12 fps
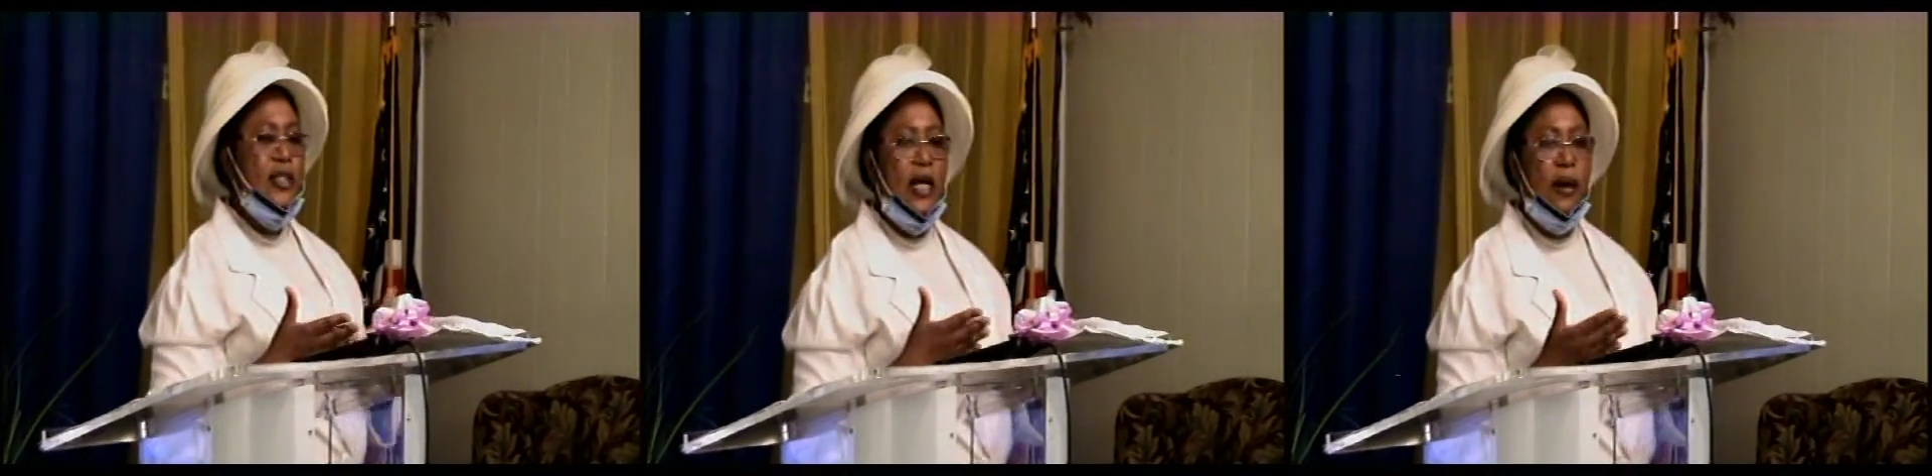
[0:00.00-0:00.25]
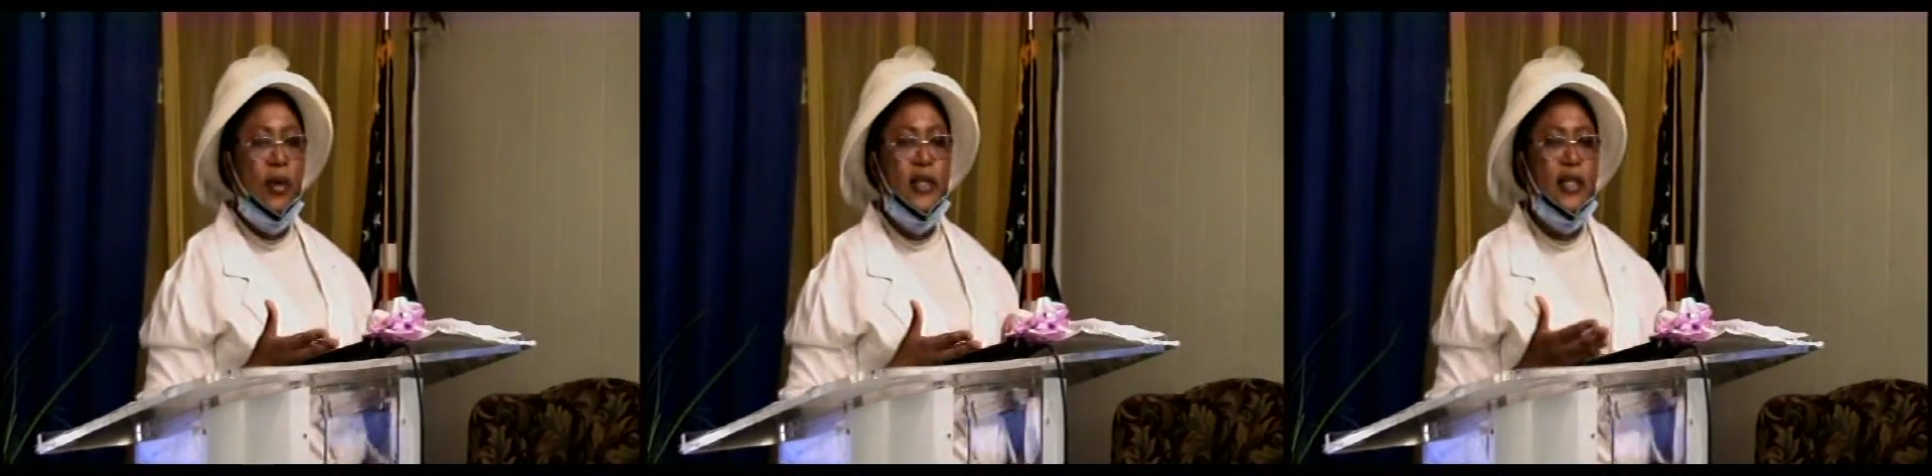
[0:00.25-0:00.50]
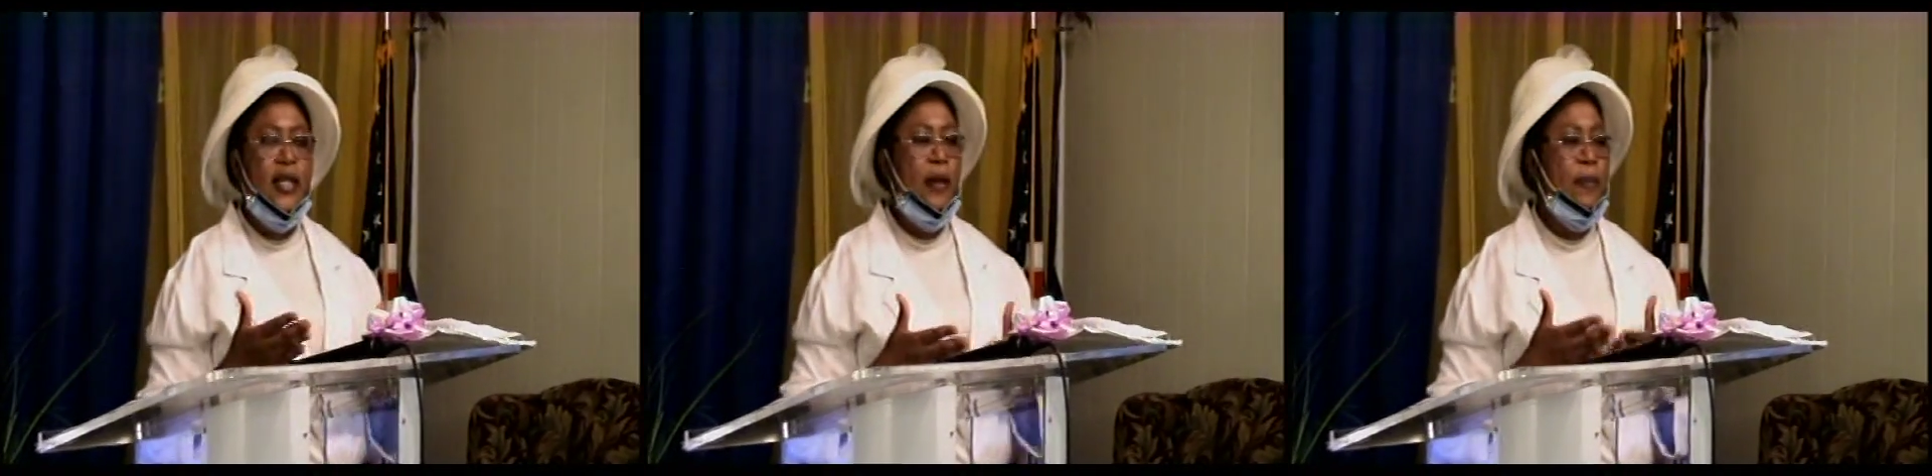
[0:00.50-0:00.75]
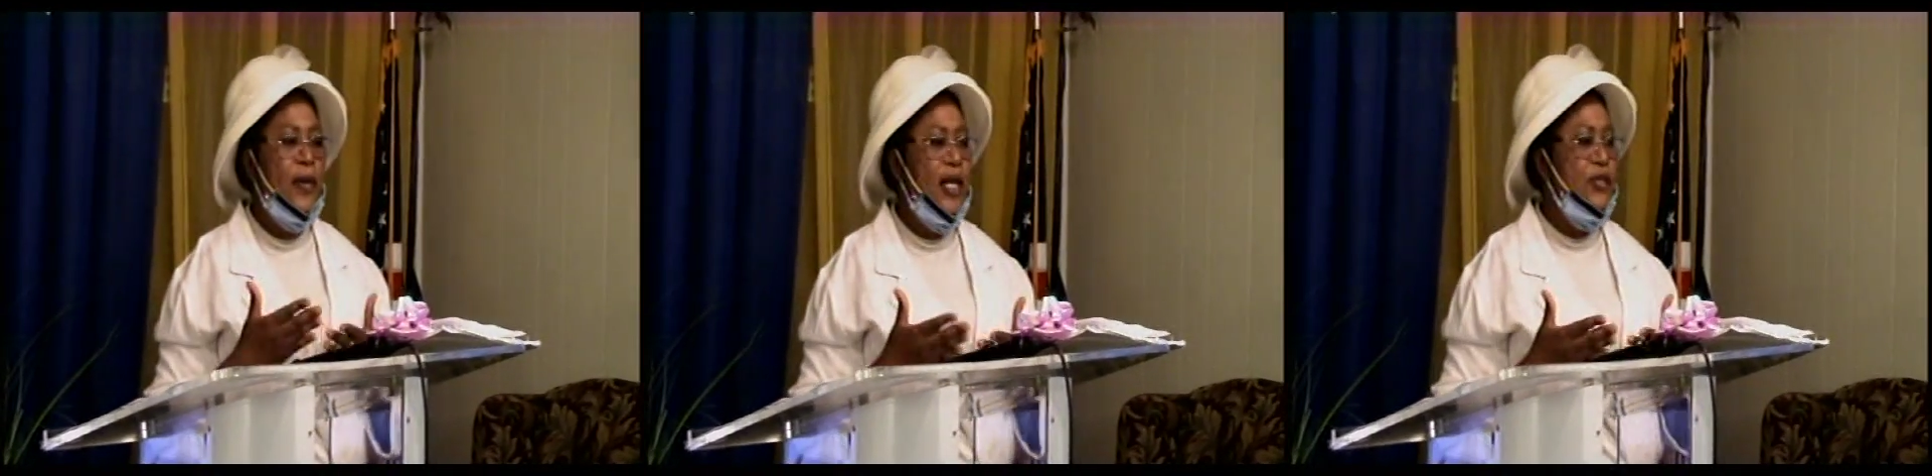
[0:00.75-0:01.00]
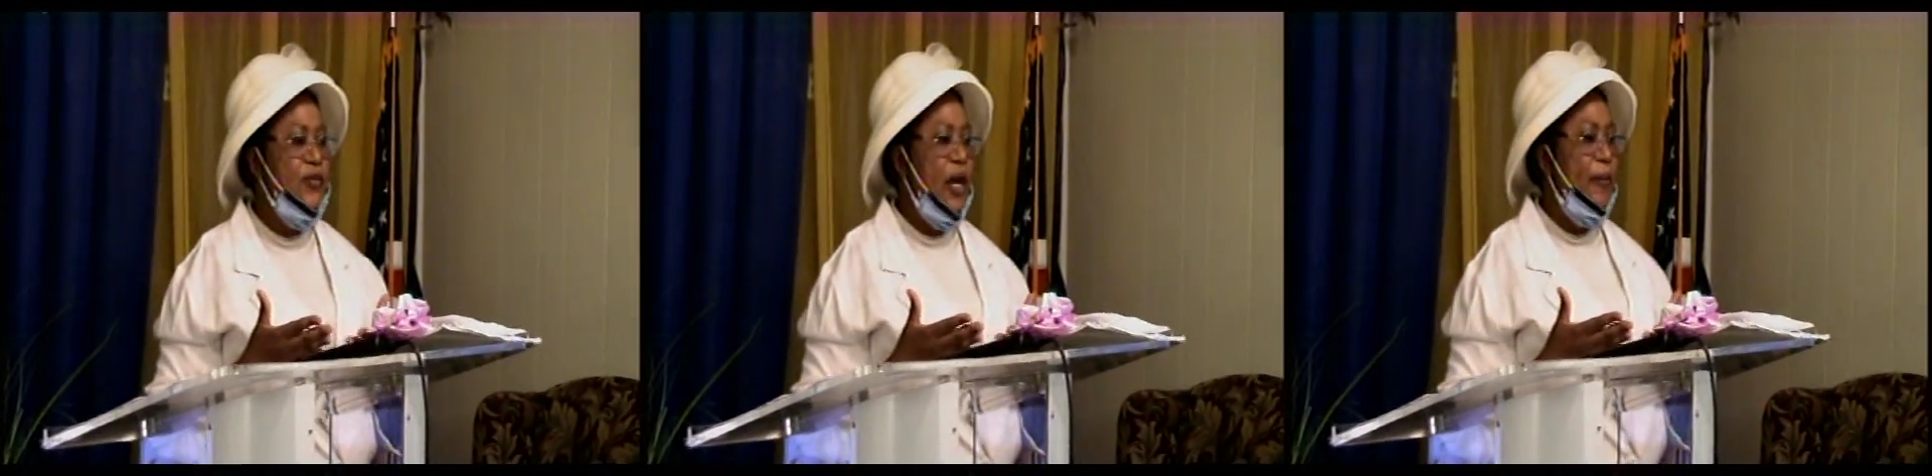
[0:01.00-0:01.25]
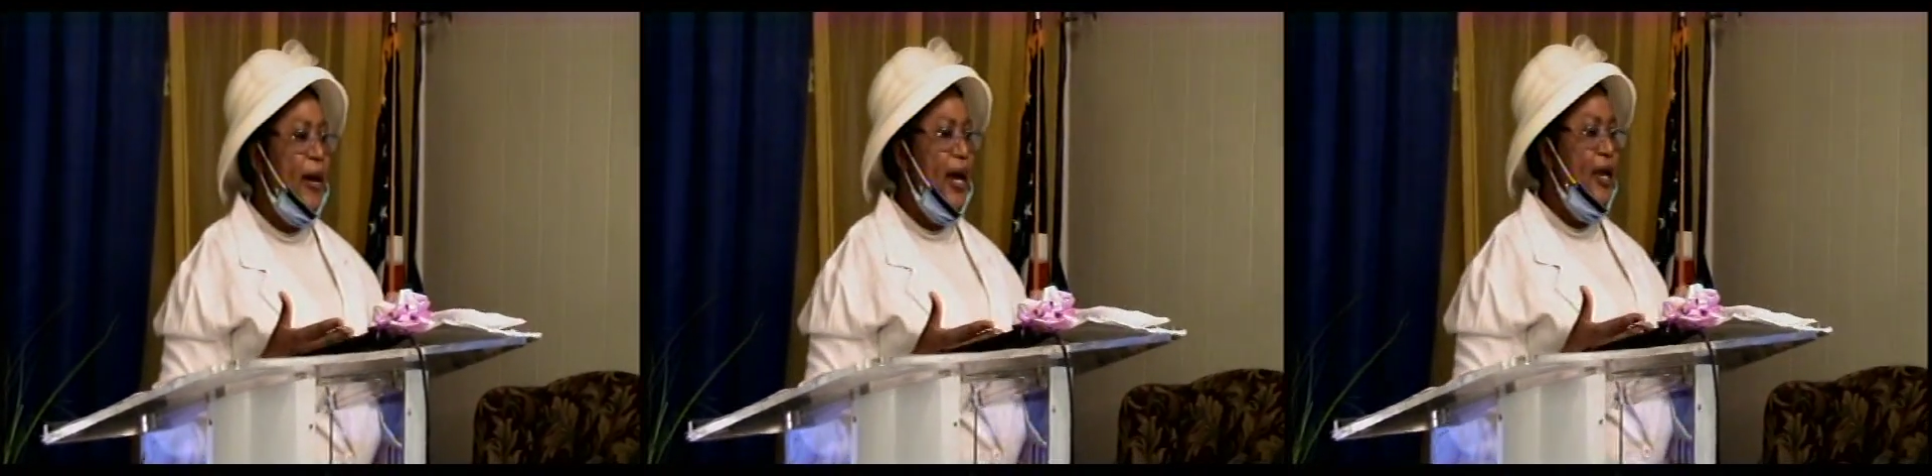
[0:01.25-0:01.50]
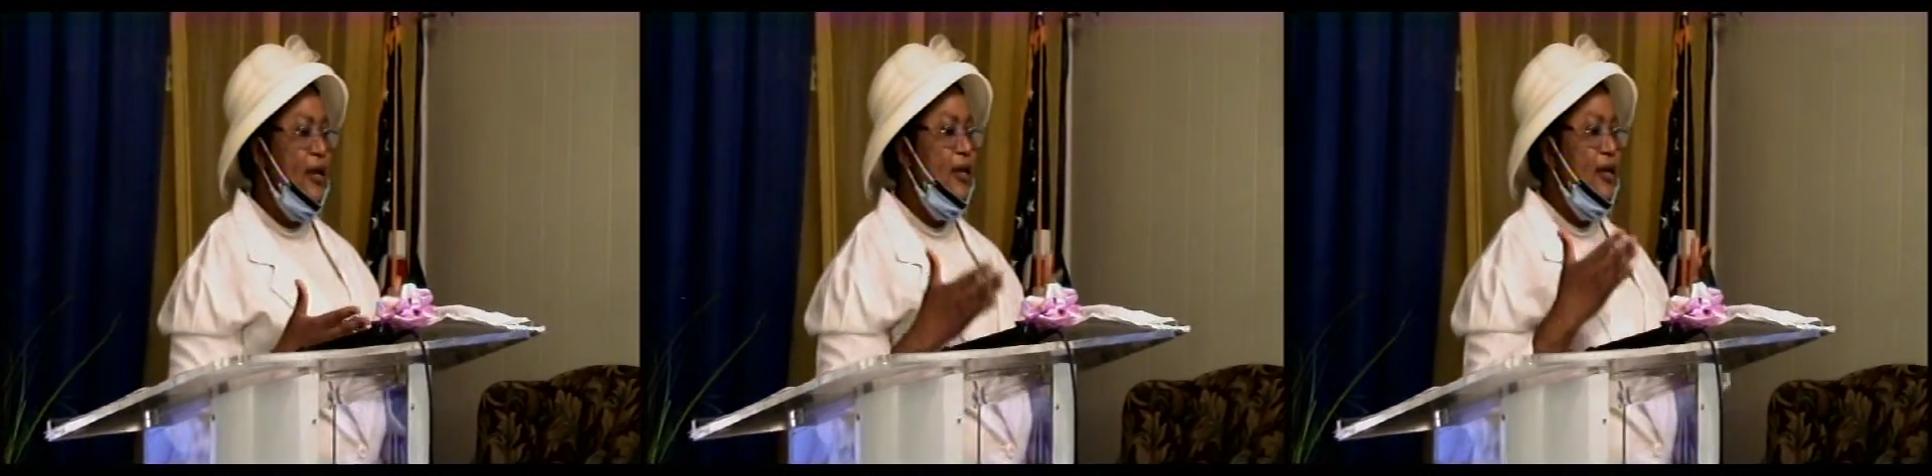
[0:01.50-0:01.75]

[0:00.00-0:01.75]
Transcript: I was in a place whereby